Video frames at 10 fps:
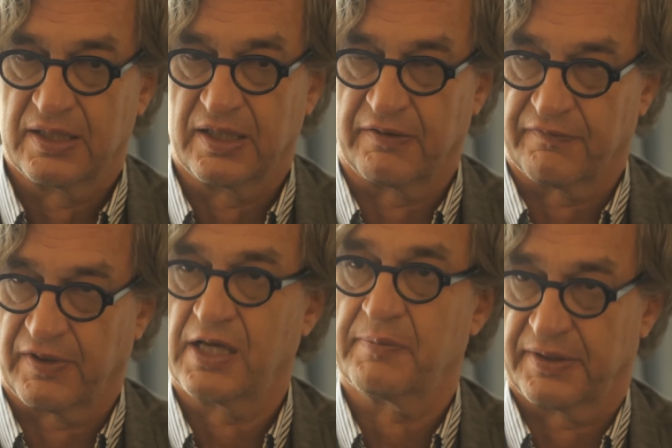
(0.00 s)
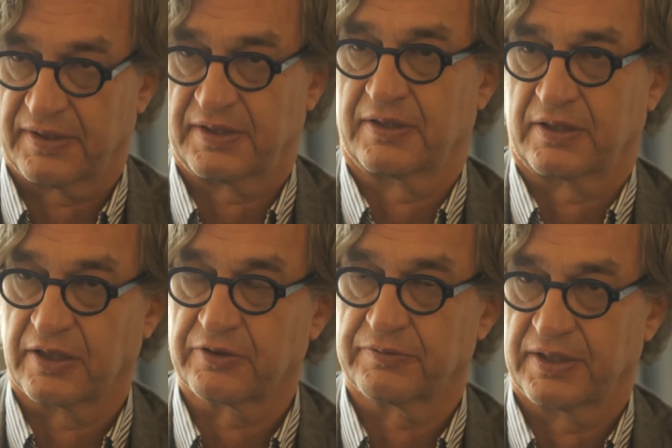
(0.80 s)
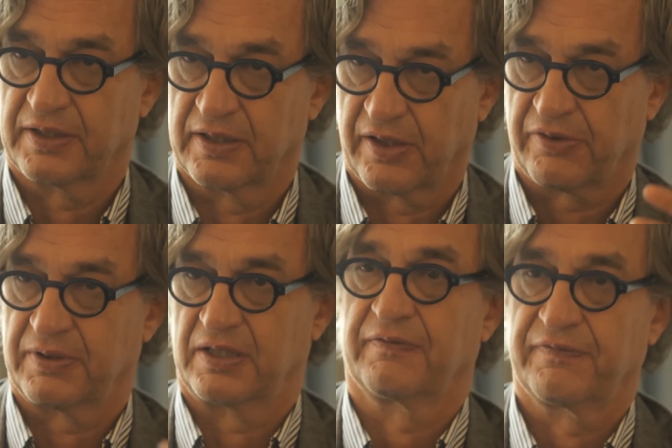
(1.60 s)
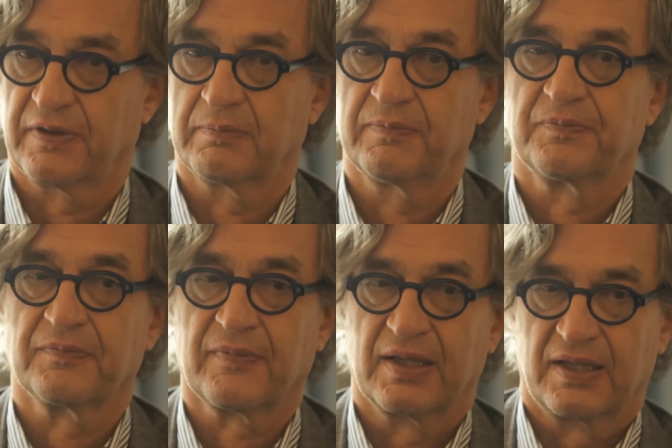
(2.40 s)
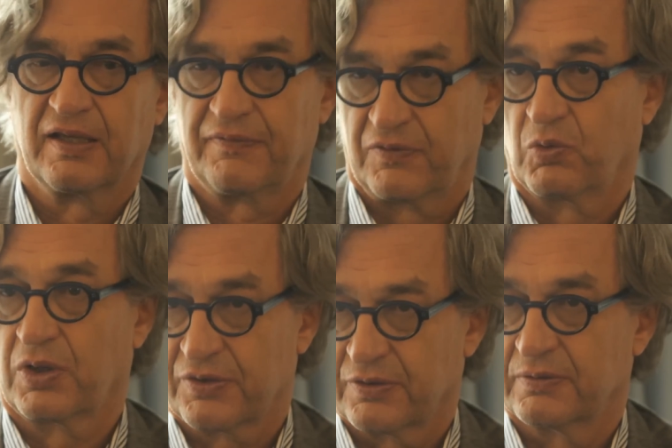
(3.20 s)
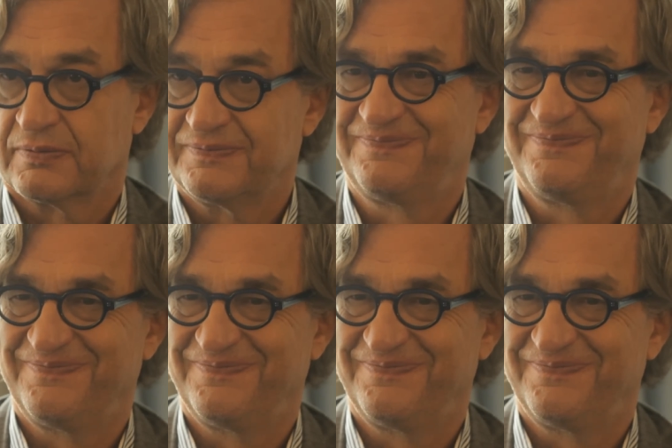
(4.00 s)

environment that you can create in a 3D film if you want to.